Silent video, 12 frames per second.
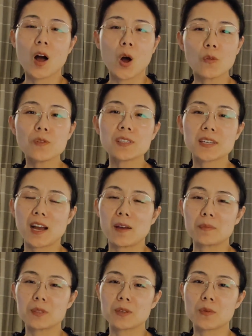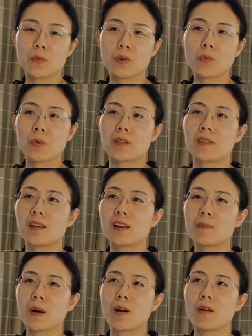Oftentimes, when we think
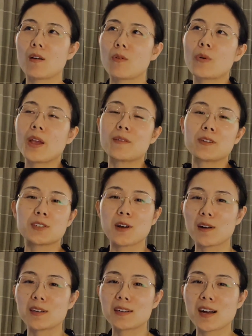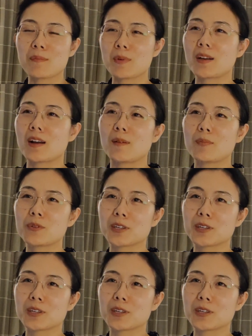about we have a talk coming up,